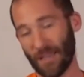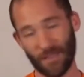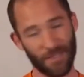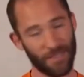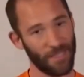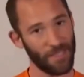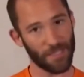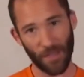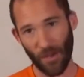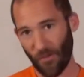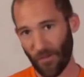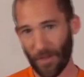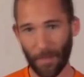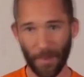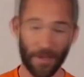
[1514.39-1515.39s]
Cisco
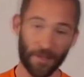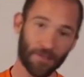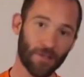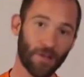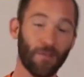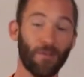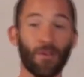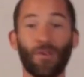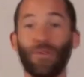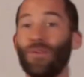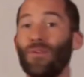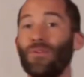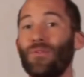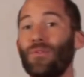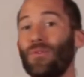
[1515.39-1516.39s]
VPN server,
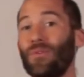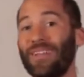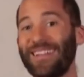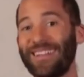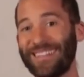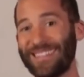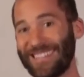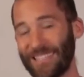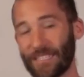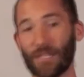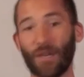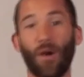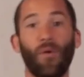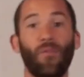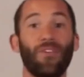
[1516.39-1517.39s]
you need a
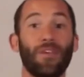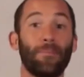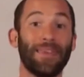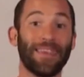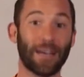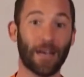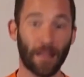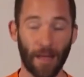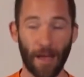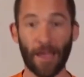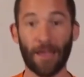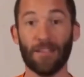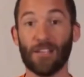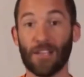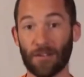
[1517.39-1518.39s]
Cisco VPN
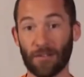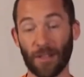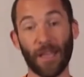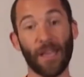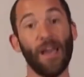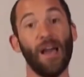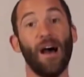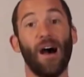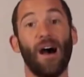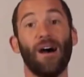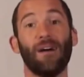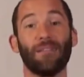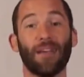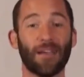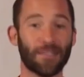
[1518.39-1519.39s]
client generally.
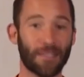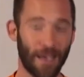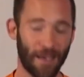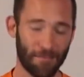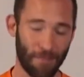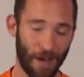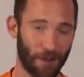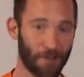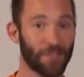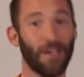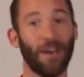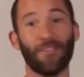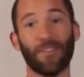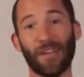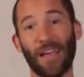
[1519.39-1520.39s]
Like I say,
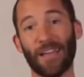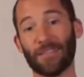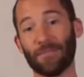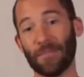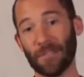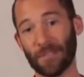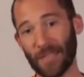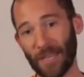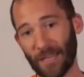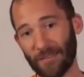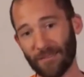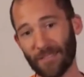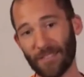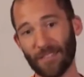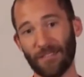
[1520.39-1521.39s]
Microsoft already has it built
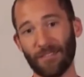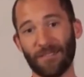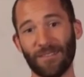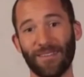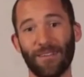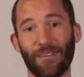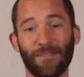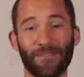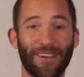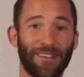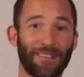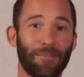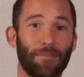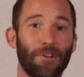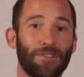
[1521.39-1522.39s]
in, so,
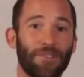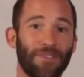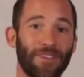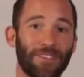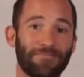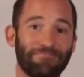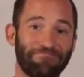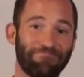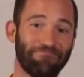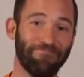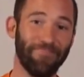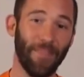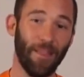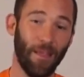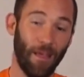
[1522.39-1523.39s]
frankly, most of us,
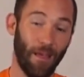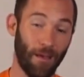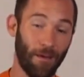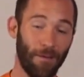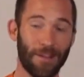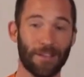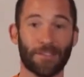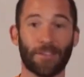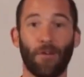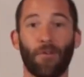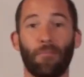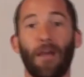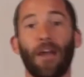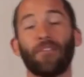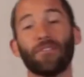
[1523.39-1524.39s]
we just go
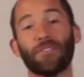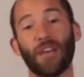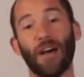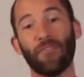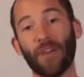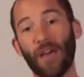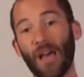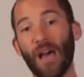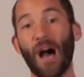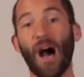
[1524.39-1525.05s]
with Microsoft.